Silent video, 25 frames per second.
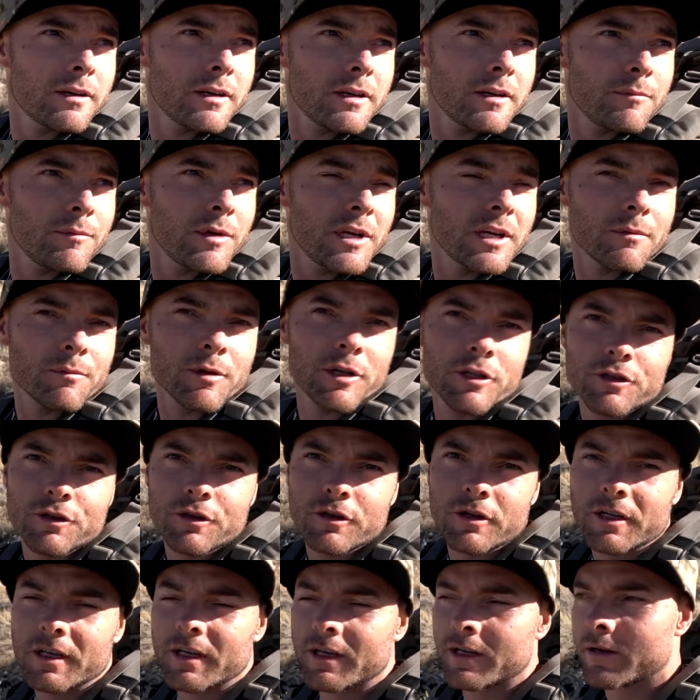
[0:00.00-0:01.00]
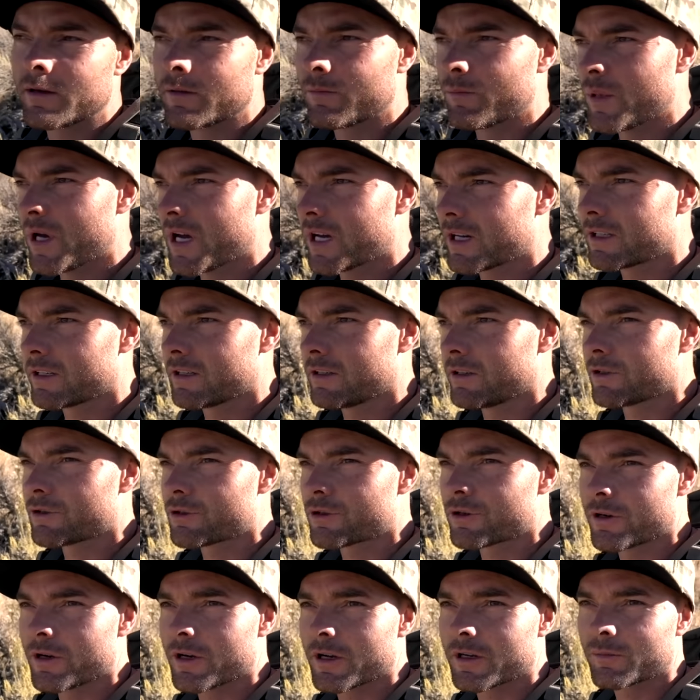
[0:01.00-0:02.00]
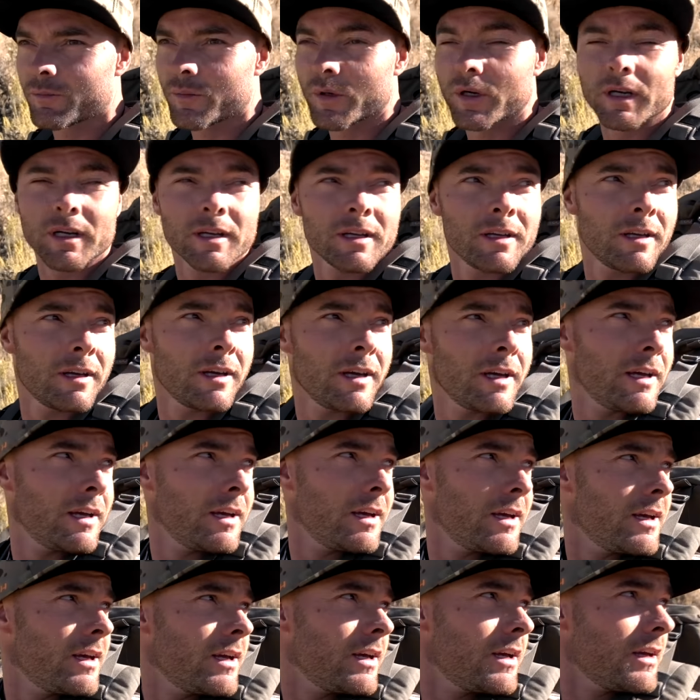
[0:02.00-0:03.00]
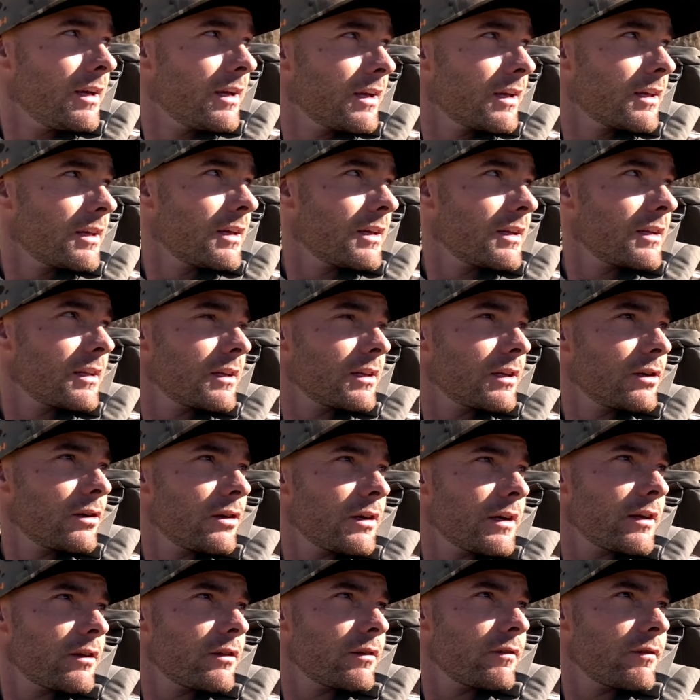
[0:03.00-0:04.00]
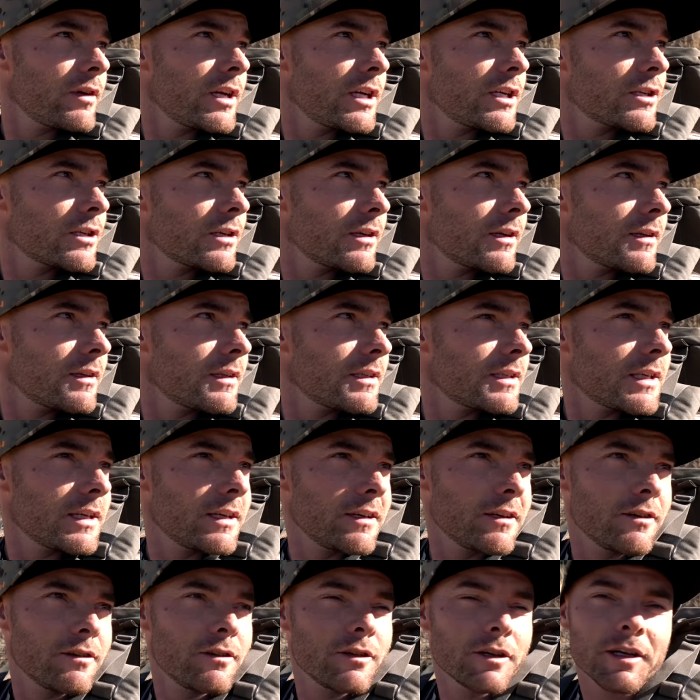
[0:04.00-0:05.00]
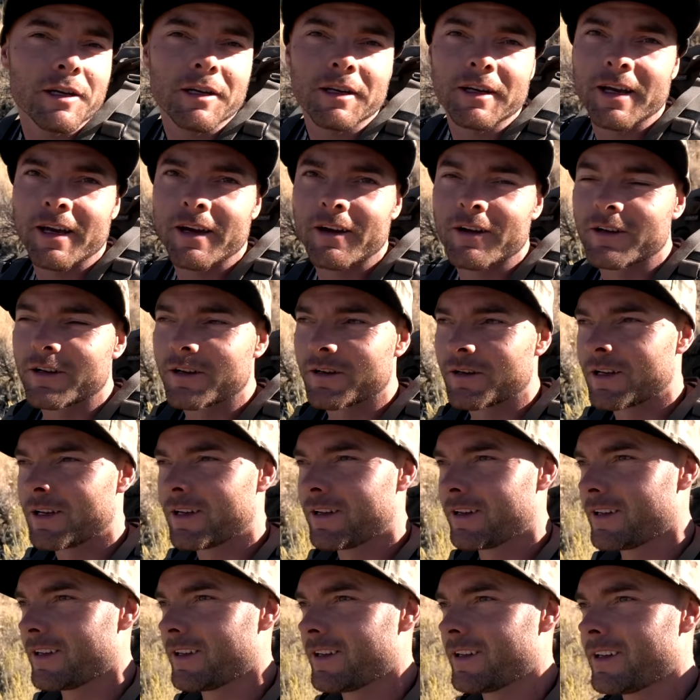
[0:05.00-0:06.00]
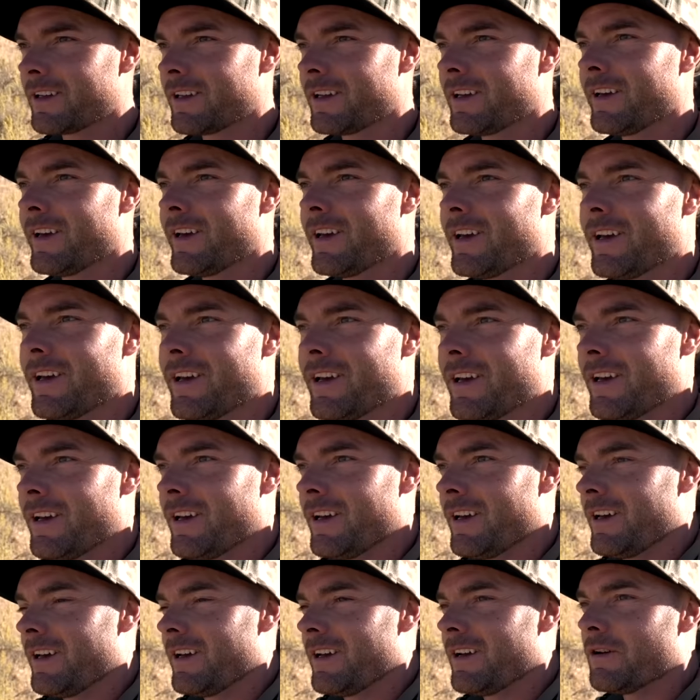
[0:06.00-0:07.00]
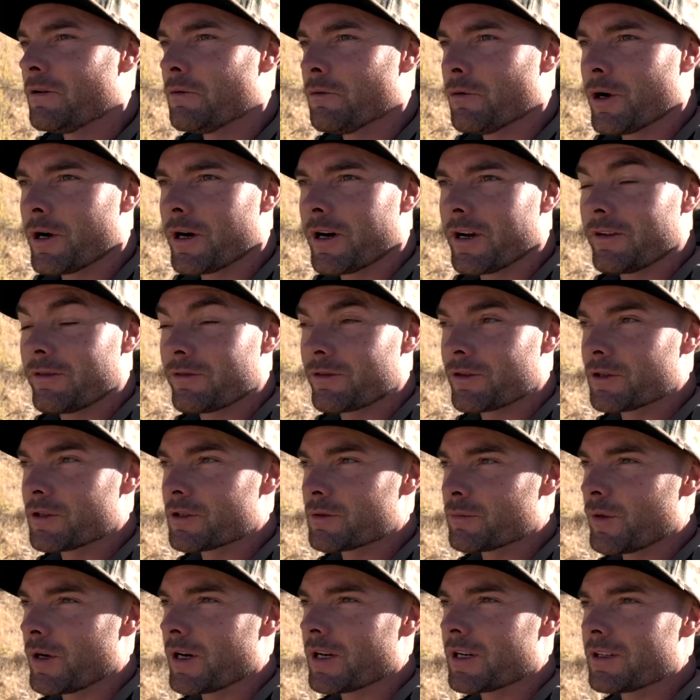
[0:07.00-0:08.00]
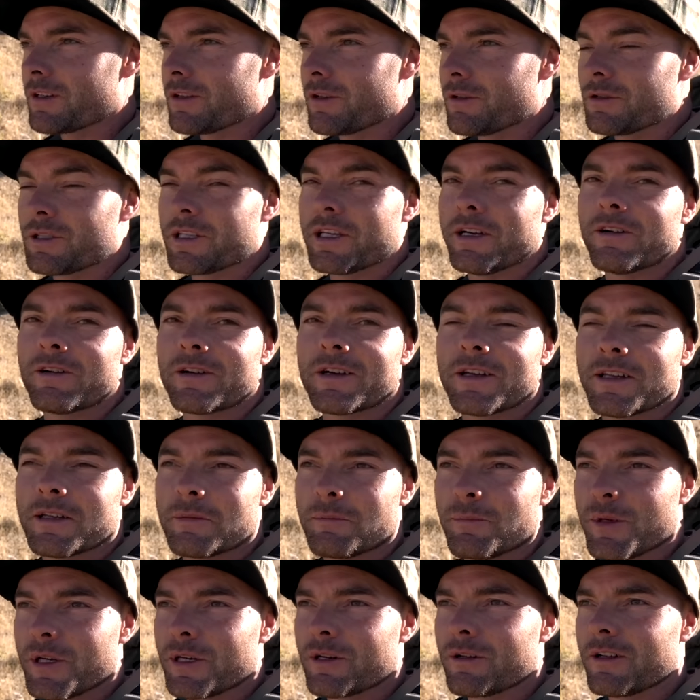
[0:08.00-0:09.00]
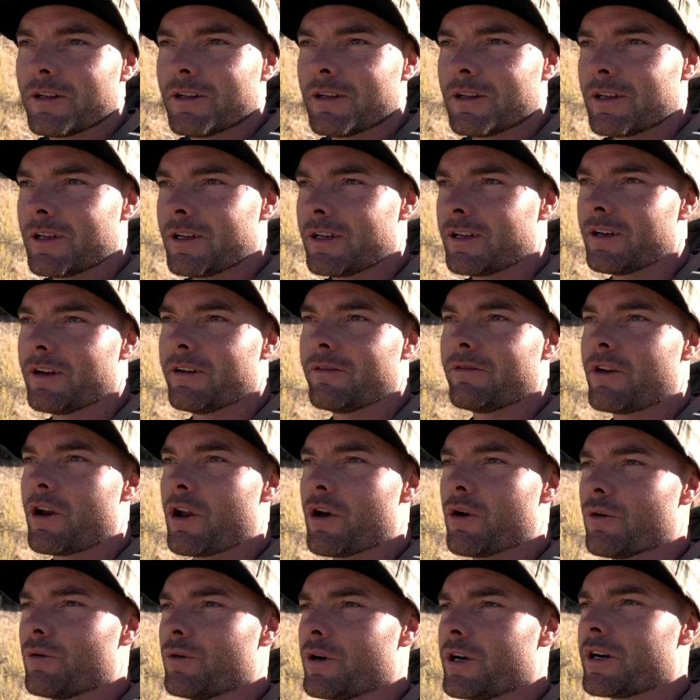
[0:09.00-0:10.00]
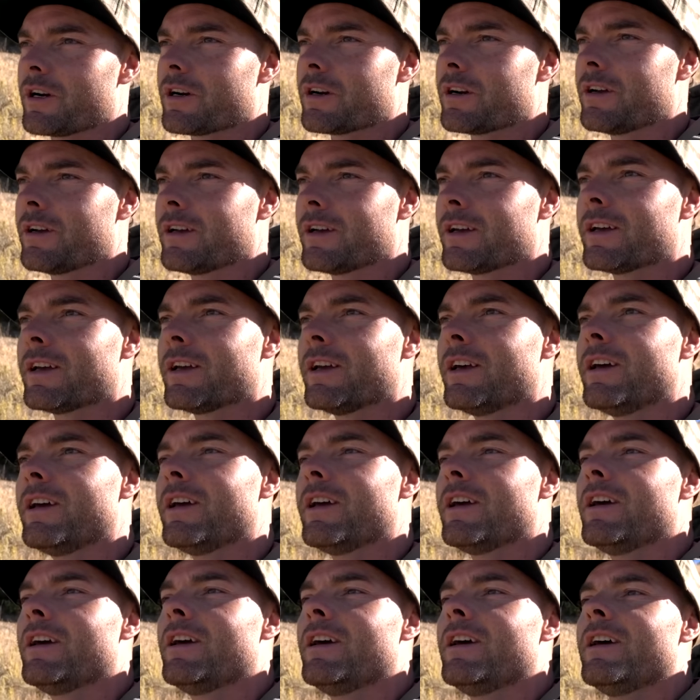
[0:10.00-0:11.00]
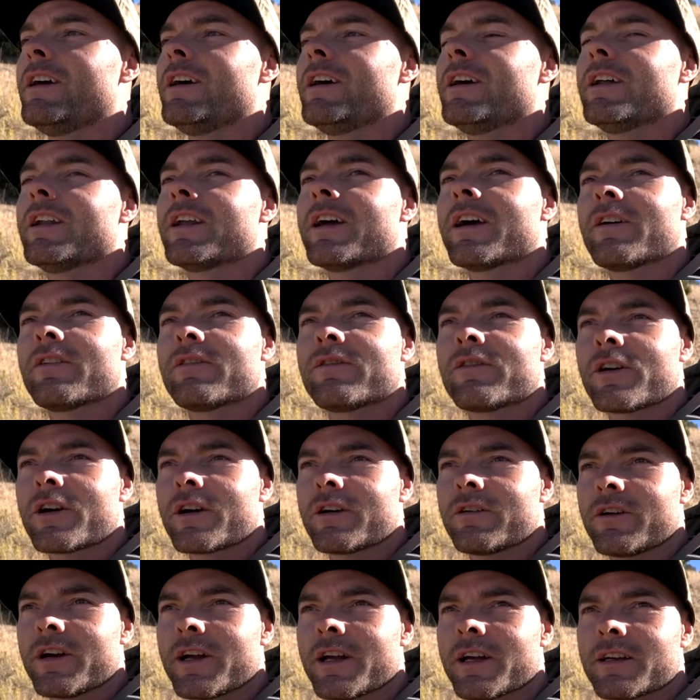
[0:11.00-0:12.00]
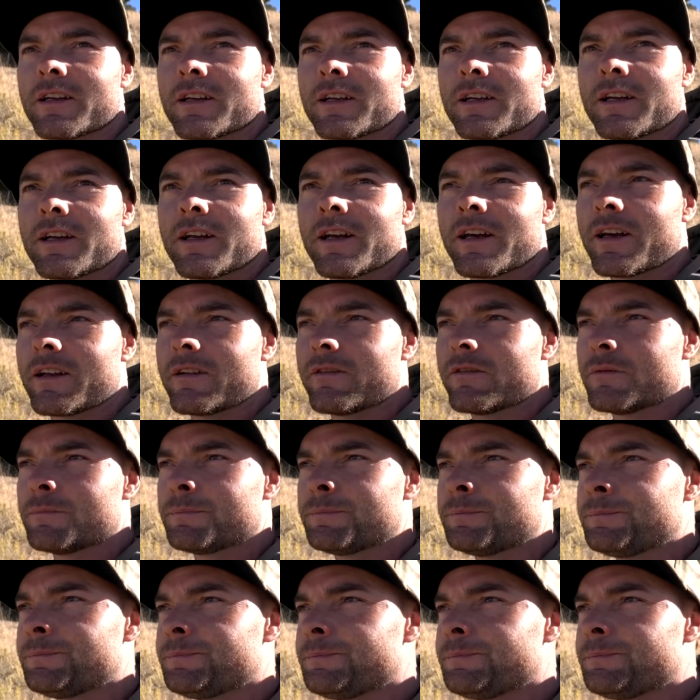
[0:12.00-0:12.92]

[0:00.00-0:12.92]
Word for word: gonna make my journey back to the truck but getting a little elevation on this hill looking down on where I first spotted those elk in the middle of nowhere and how far I ran to get ahead of them